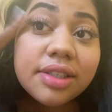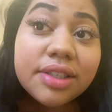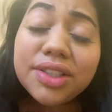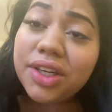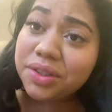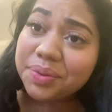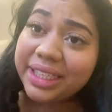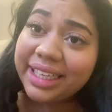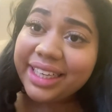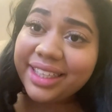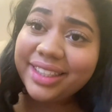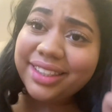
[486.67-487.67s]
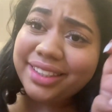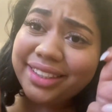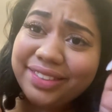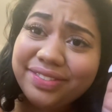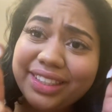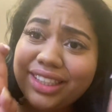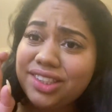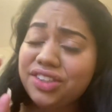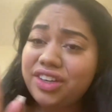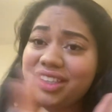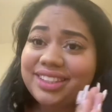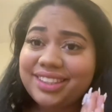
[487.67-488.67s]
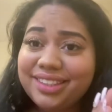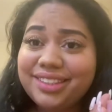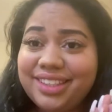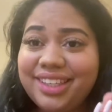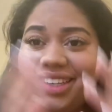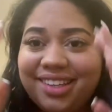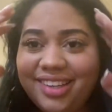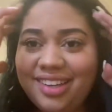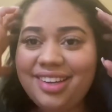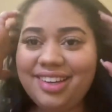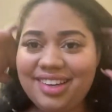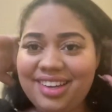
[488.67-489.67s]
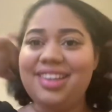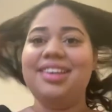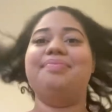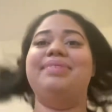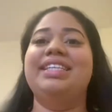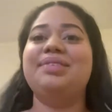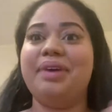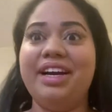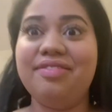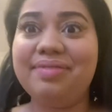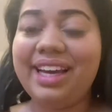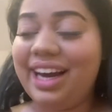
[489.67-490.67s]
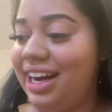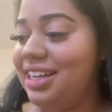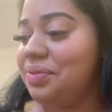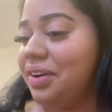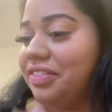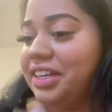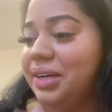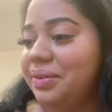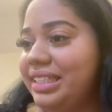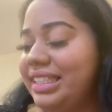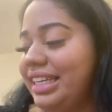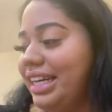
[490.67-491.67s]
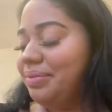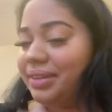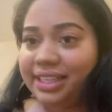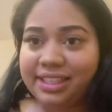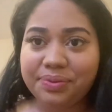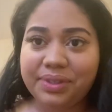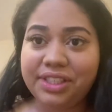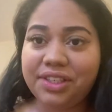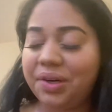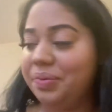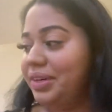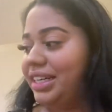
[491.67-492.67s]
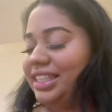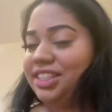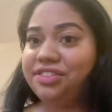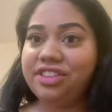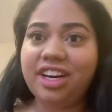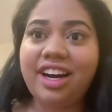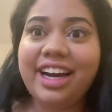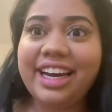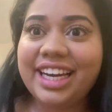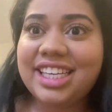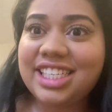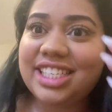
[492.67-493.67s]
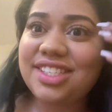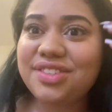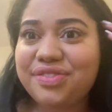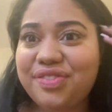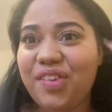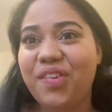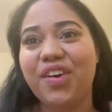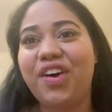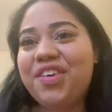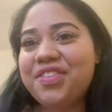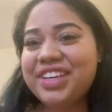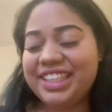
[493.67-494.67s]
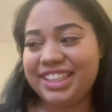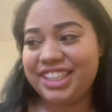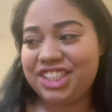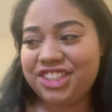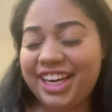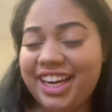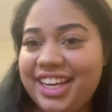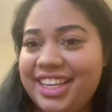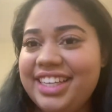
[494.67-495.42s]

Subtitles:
God willing, fingers crossed. Please pray for me, guys, whether it will stick, because what you don't want is your eyelashes to fall off in the street.